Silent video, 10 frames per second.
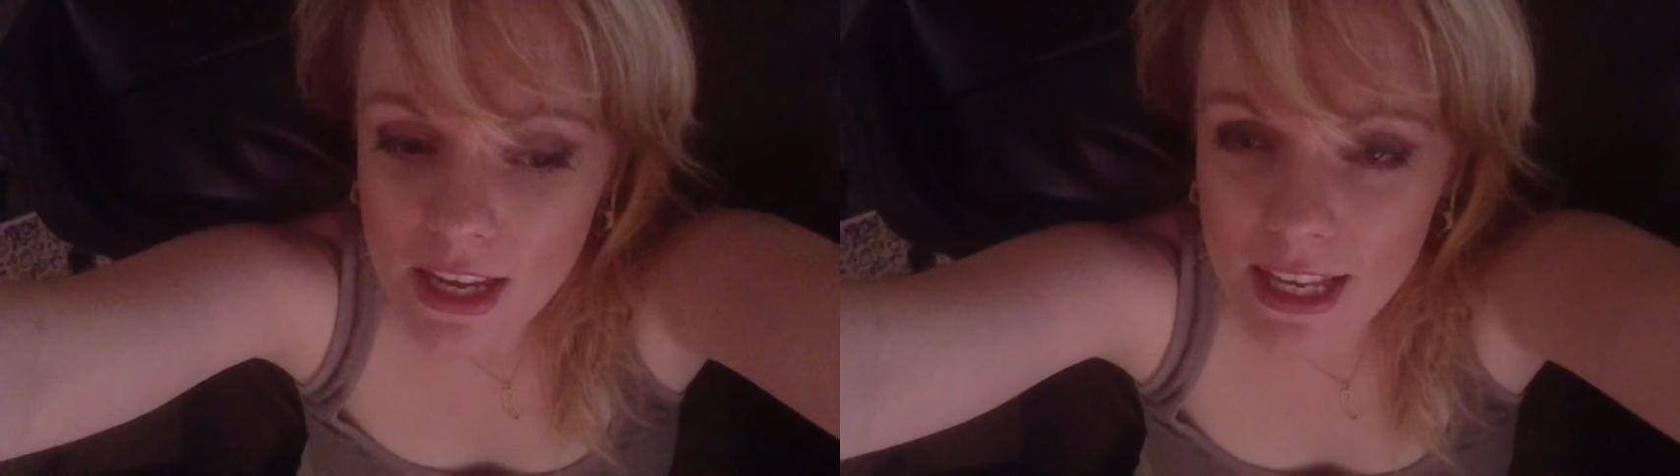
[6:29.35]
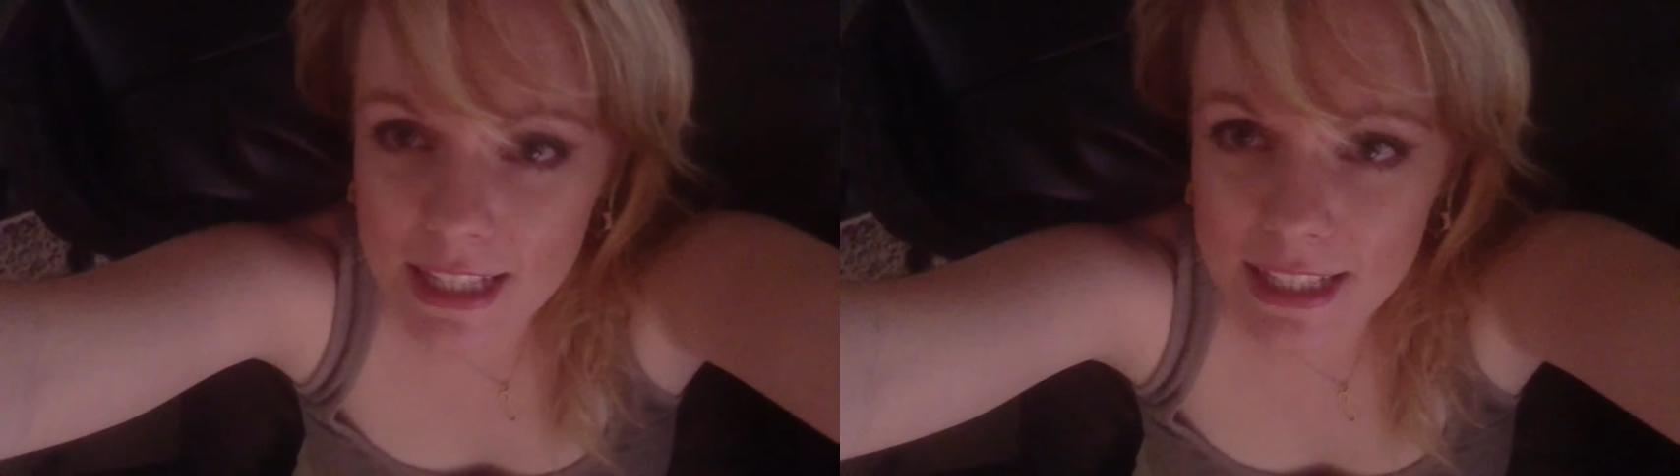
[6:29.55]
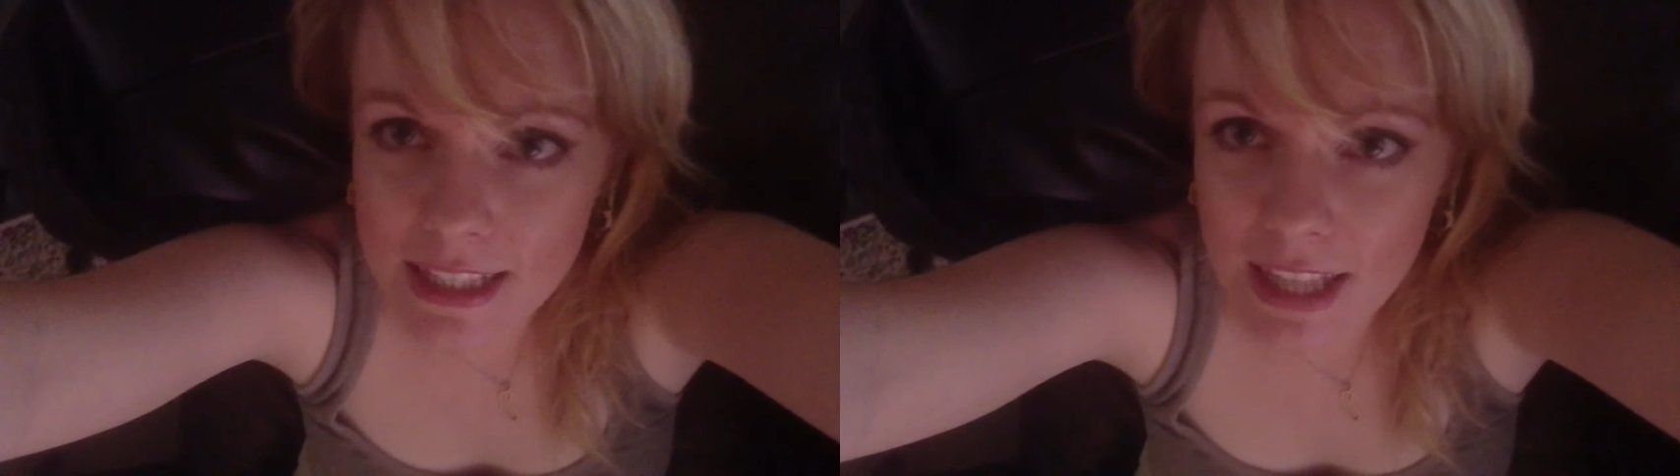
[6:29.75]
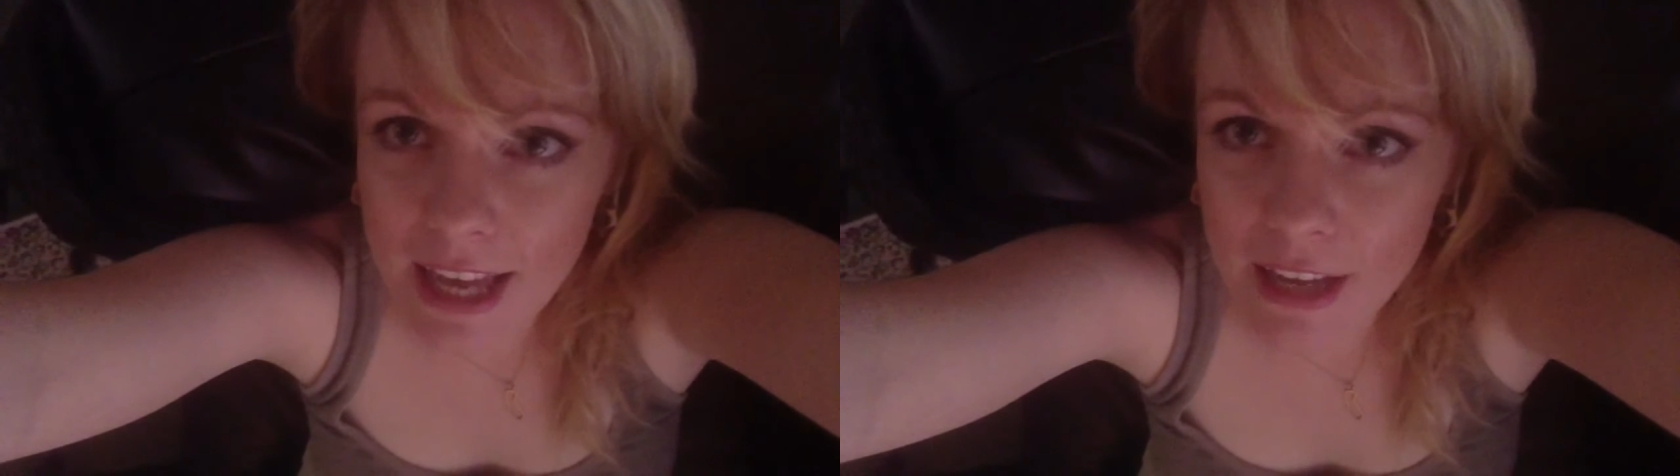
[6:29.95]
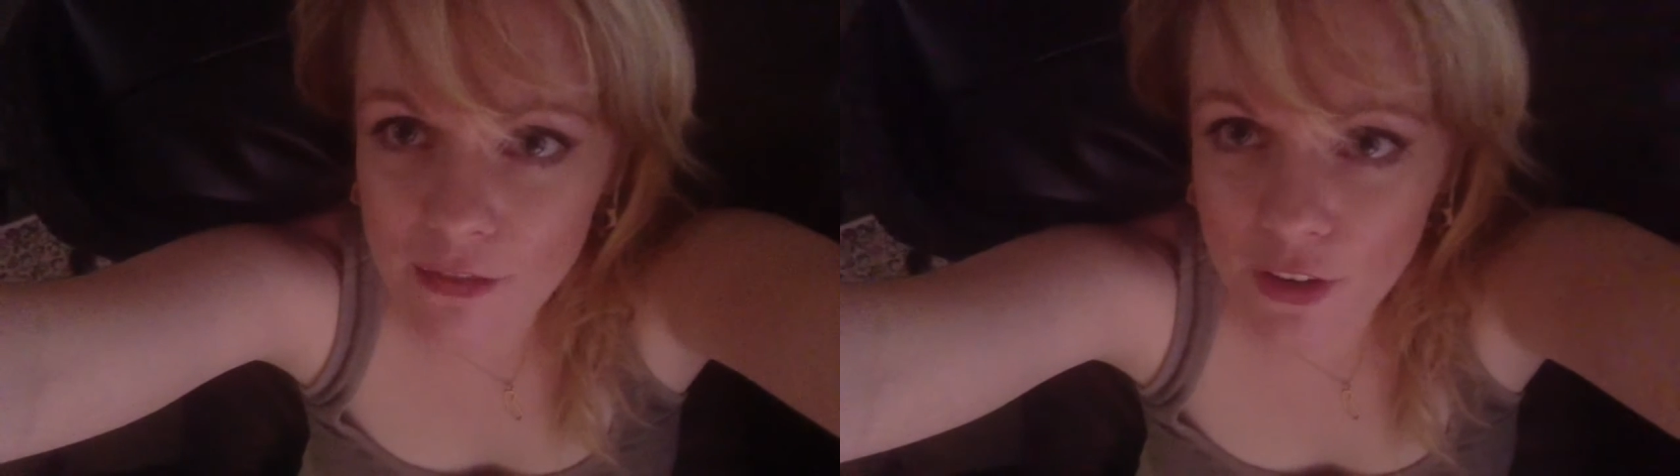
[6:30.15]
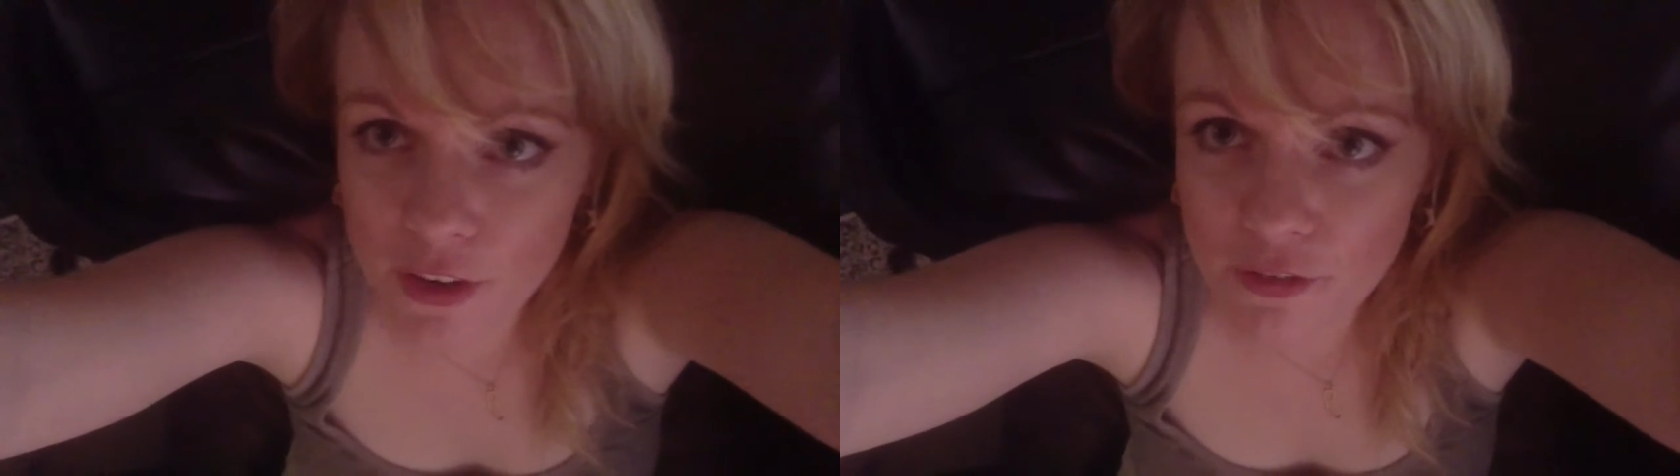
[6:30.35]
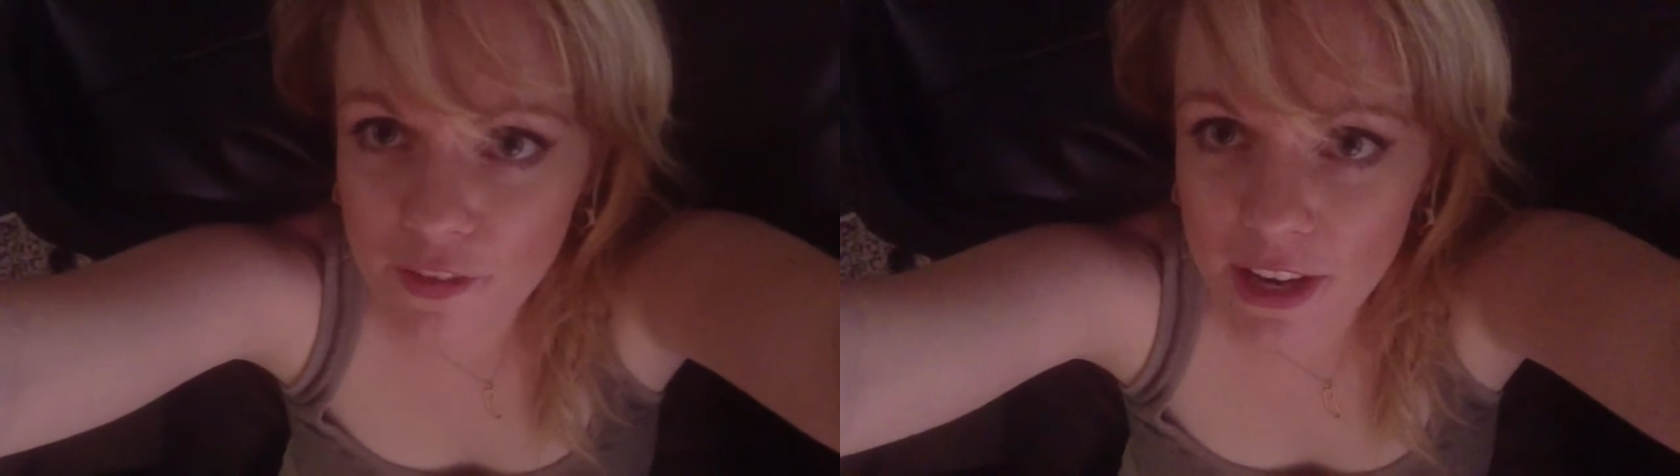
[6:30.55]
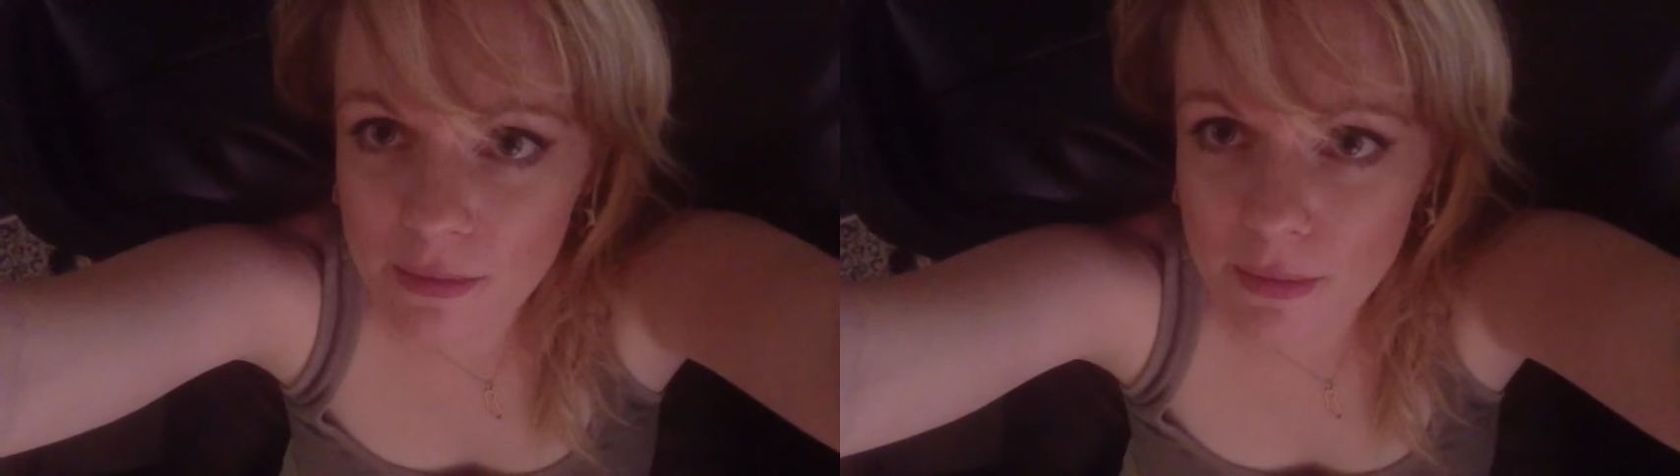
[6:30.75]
it's like a very faint